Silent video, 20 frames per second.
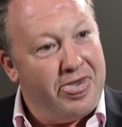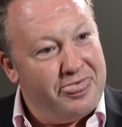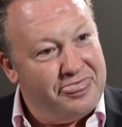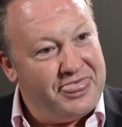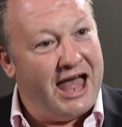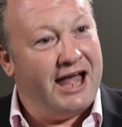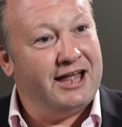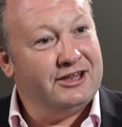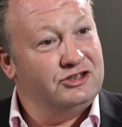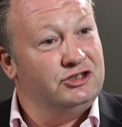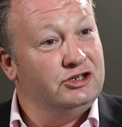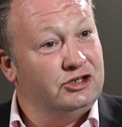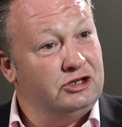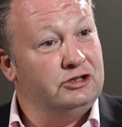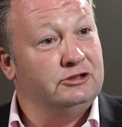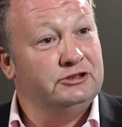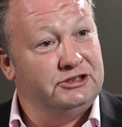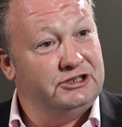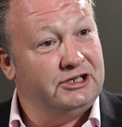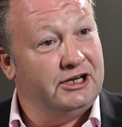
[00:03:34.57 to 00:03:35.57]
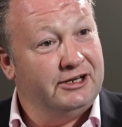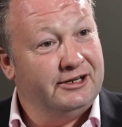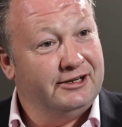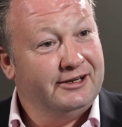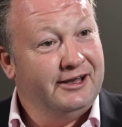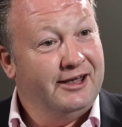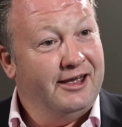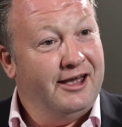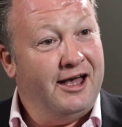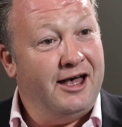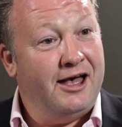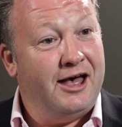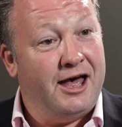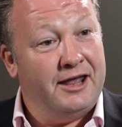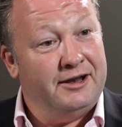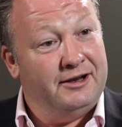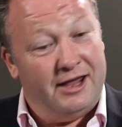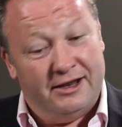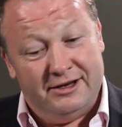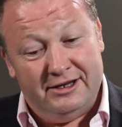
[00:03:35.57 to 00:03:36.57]
That's your culture.
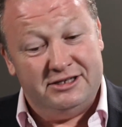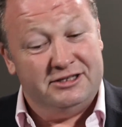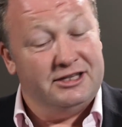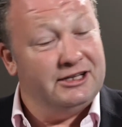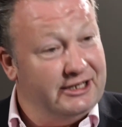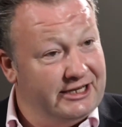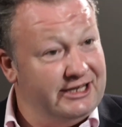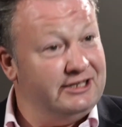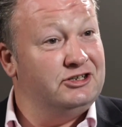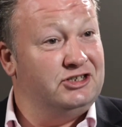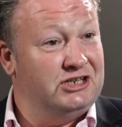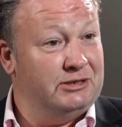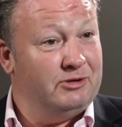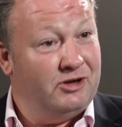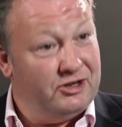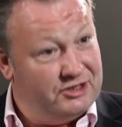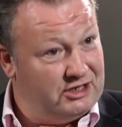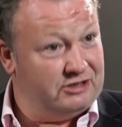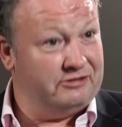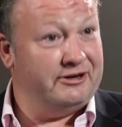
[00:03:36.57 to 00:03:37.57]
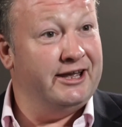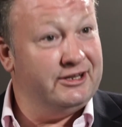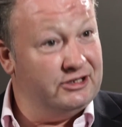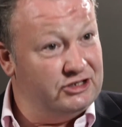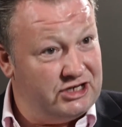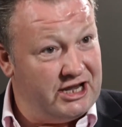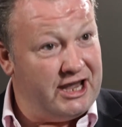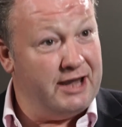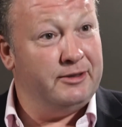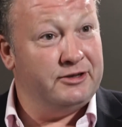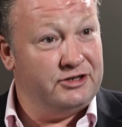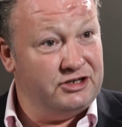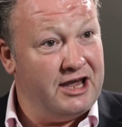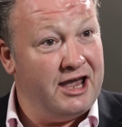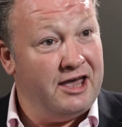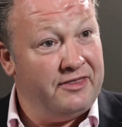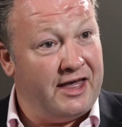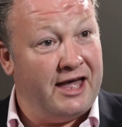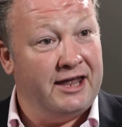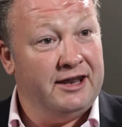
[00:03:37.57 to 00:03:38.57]
And it's the leadership we've got to create and share
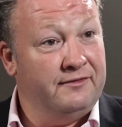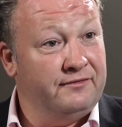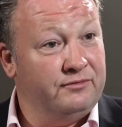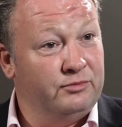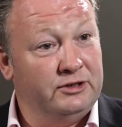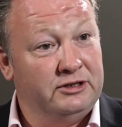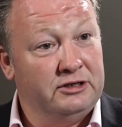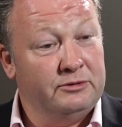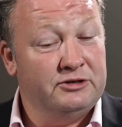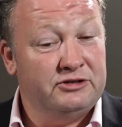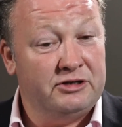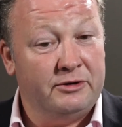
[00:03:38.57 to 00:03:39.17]
that if we do it.